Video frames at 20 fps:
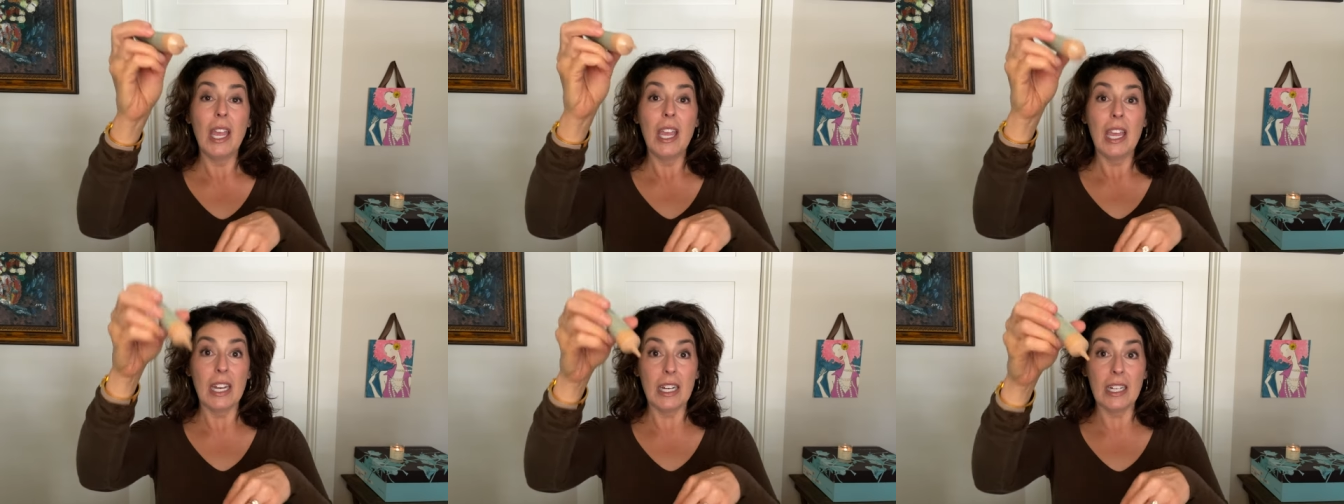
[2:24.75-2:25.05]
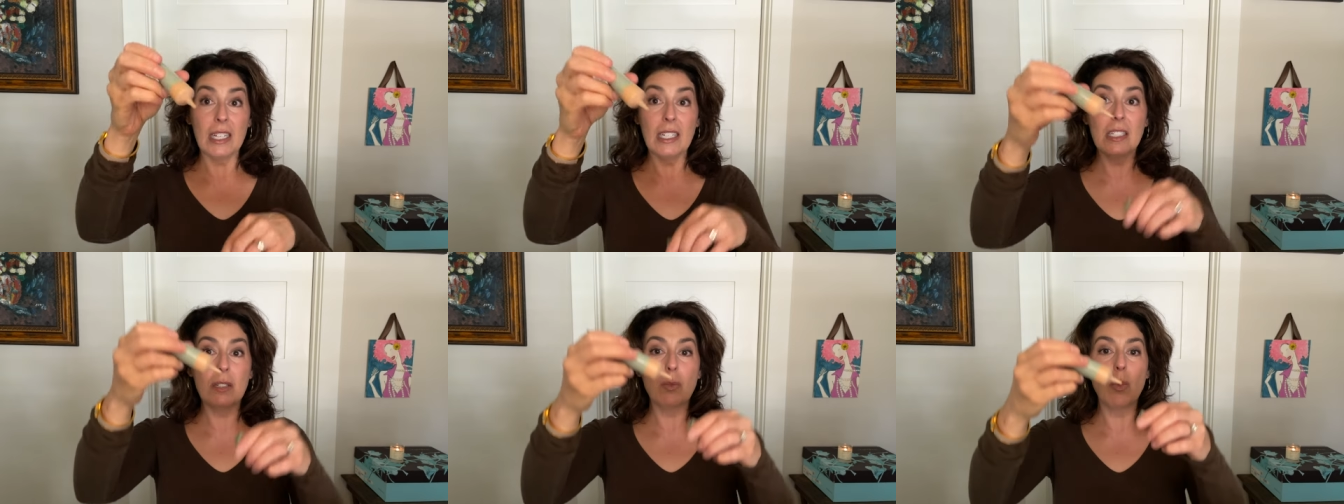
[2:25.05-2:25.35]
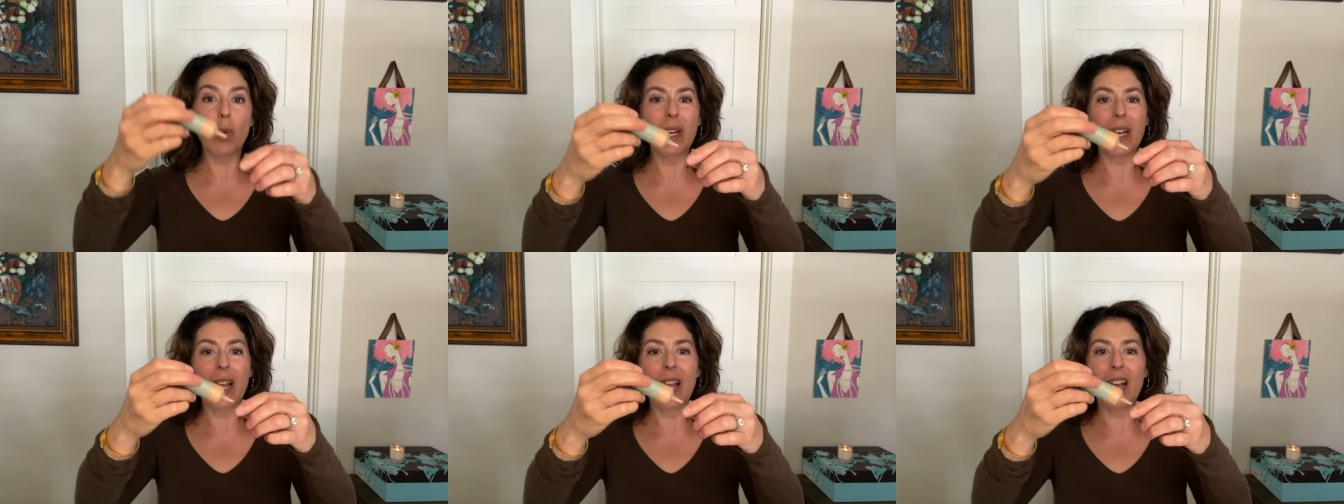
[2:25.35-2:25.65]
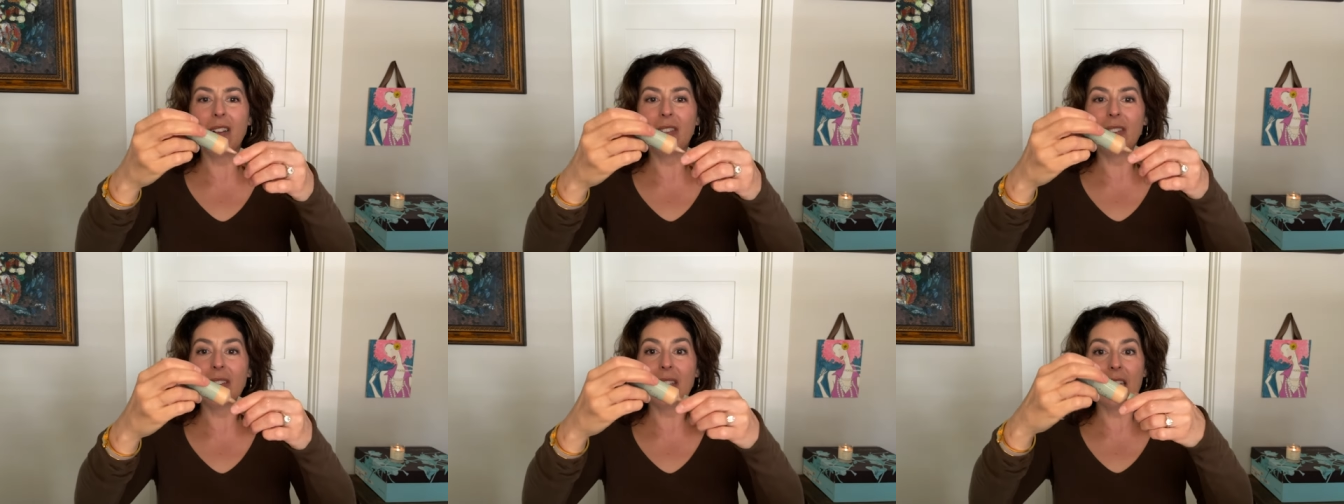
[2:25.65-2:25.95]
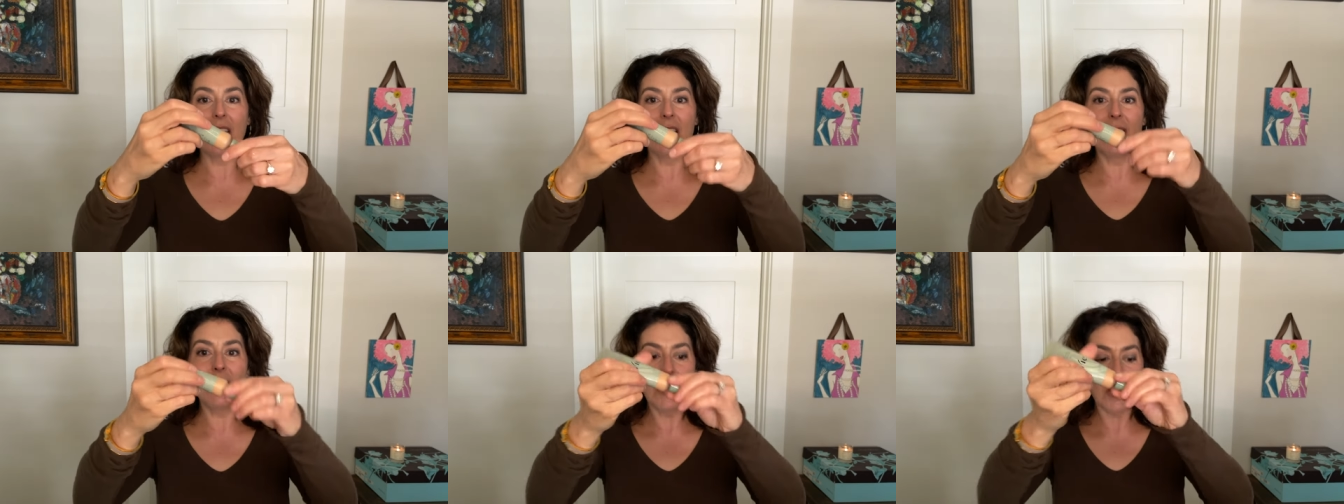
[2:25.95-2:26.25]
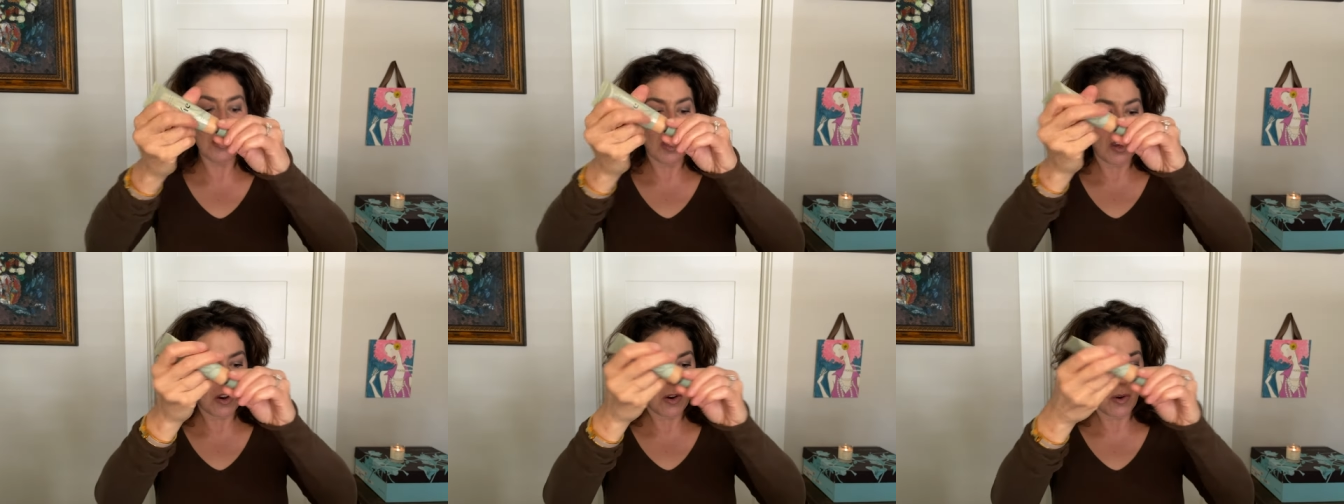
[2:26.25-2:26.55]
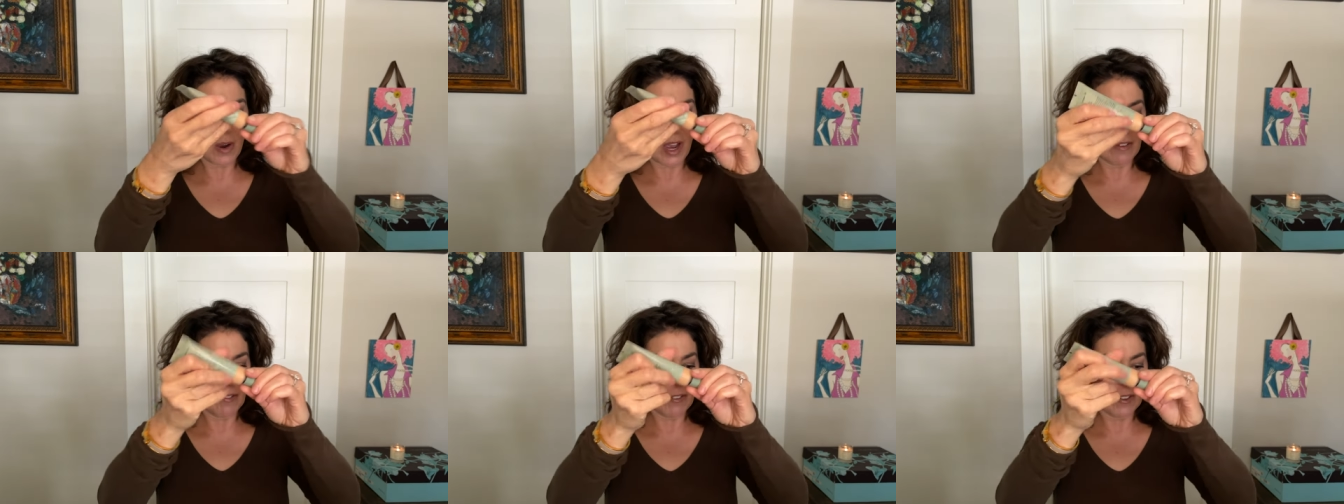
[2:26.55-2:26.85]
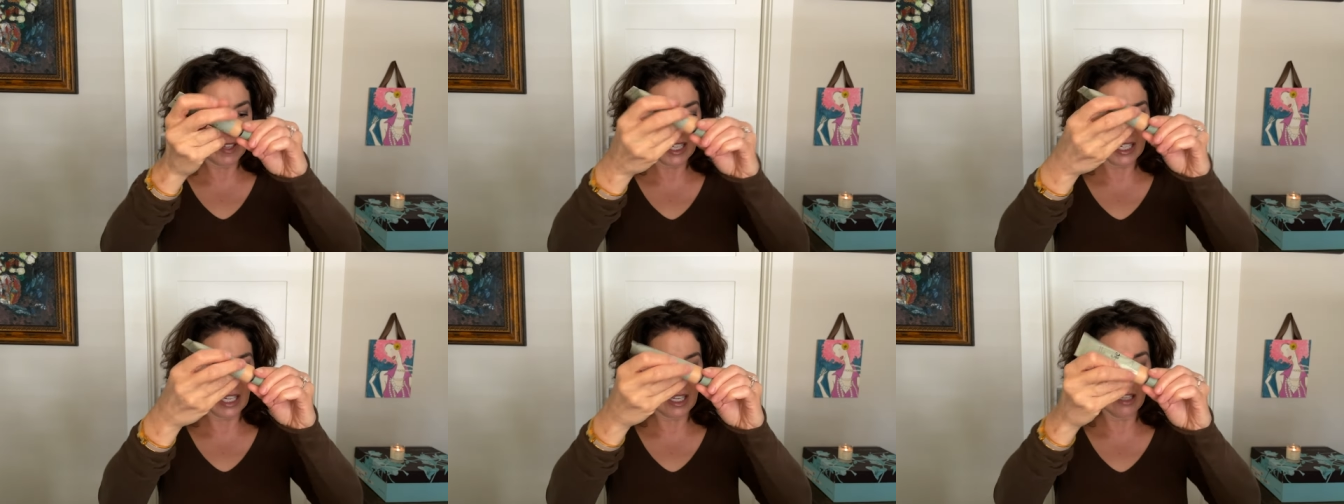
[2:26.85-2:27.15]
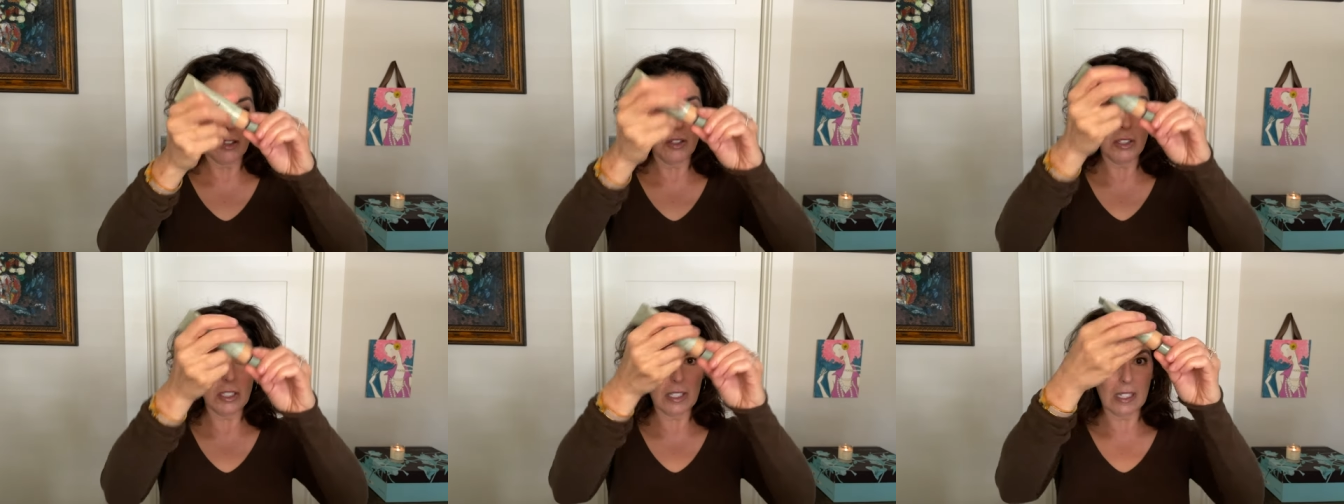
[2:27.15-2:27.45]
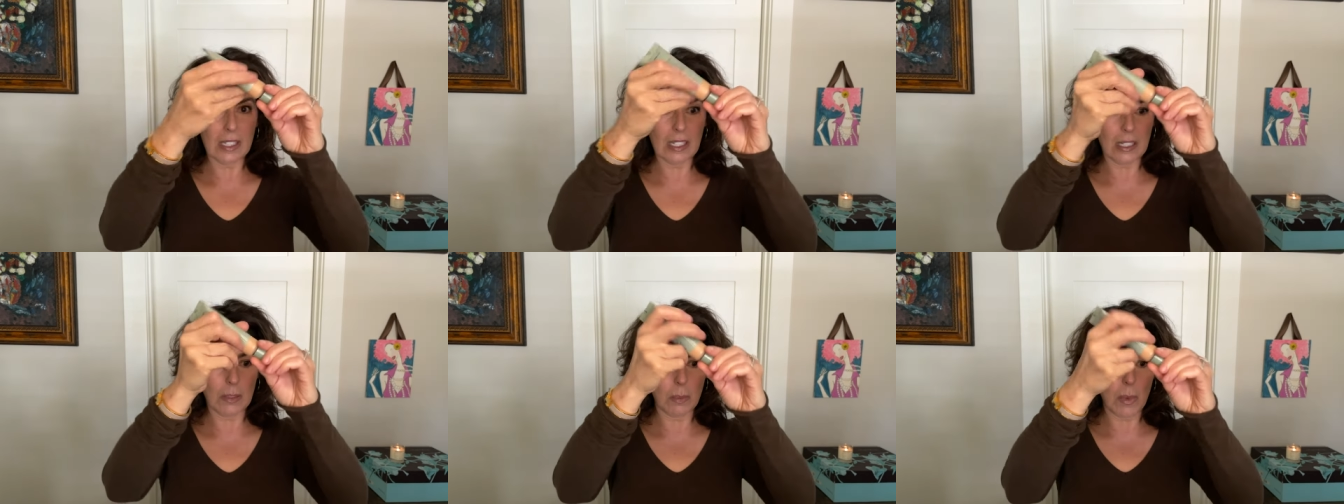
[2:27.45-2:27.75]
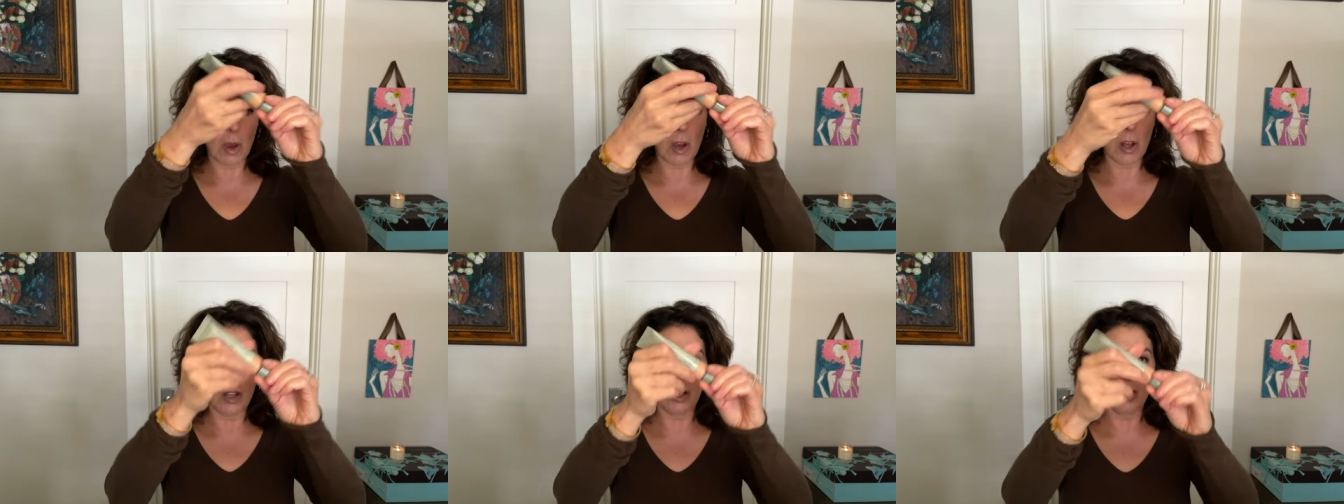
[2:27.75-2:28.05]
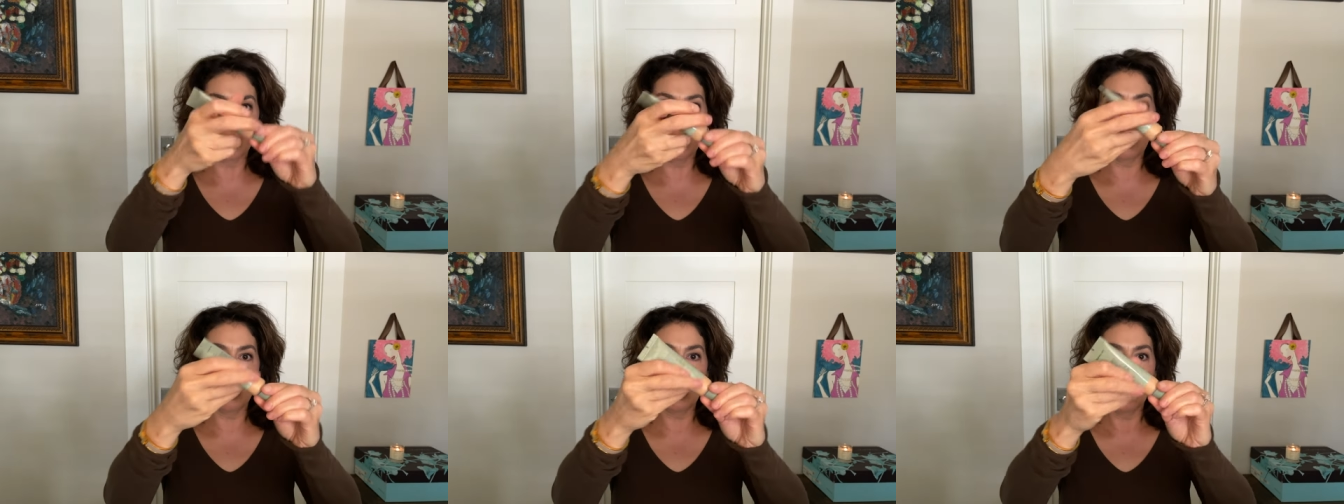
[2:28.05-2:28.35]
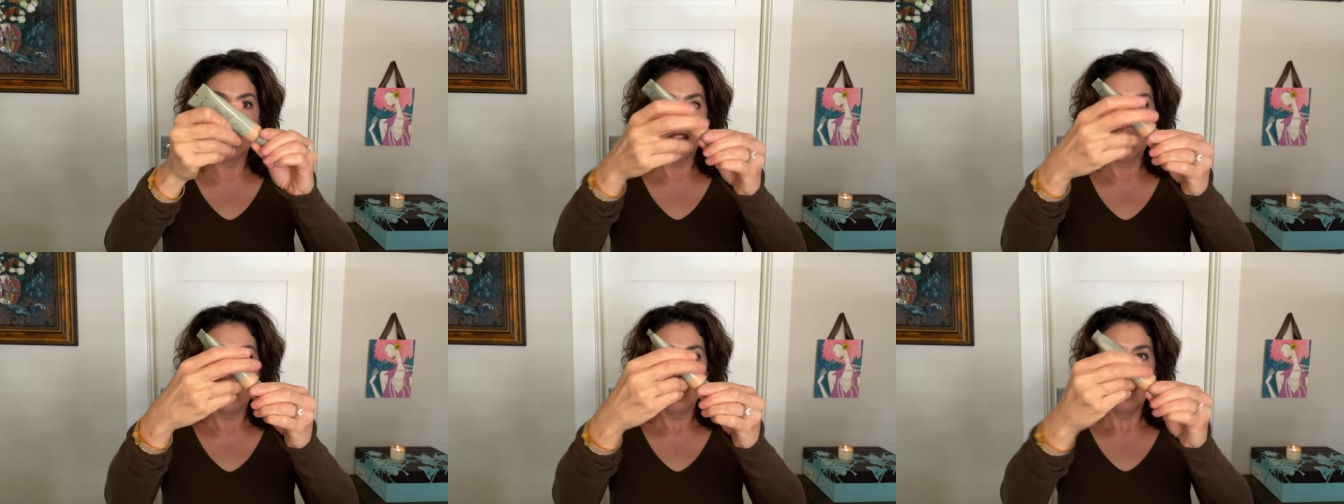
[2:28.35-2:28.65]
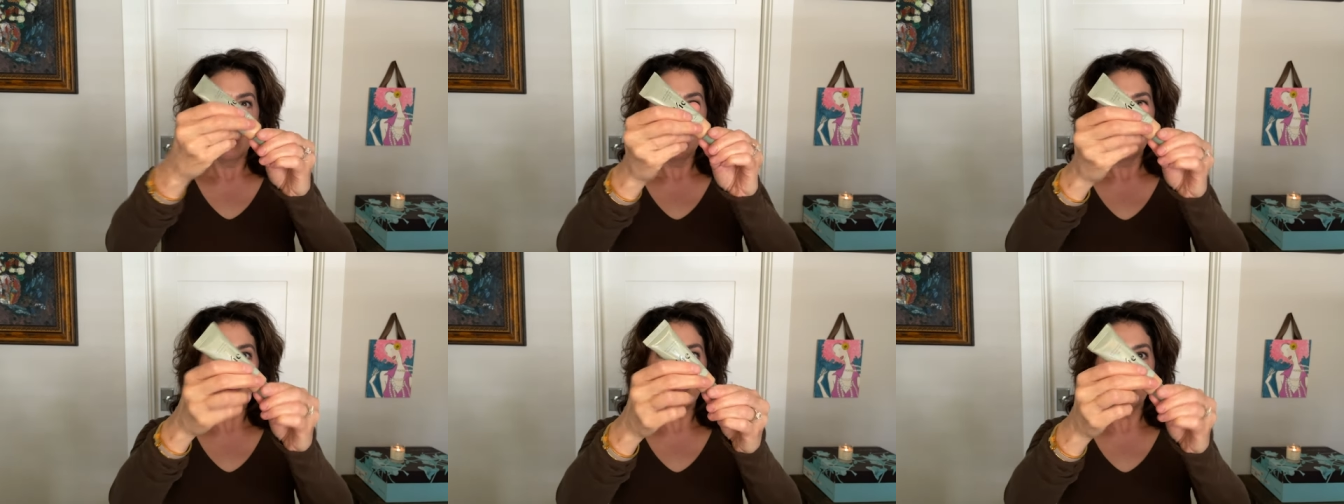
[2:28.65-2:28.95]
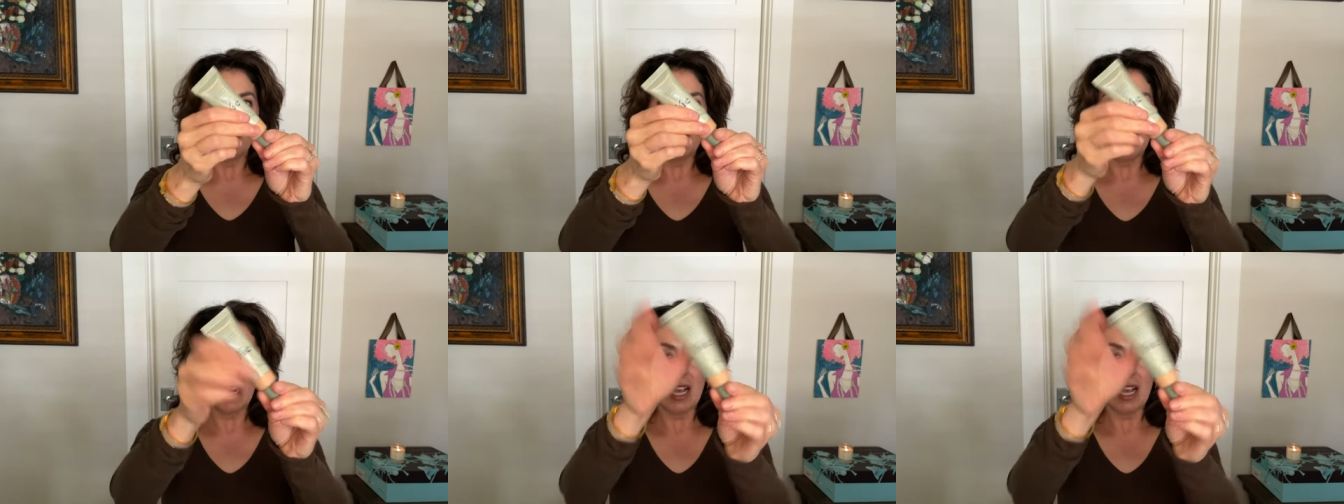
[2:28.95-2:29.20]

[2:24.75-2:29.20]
It is one ounce, even though I feel like it looks smaller than one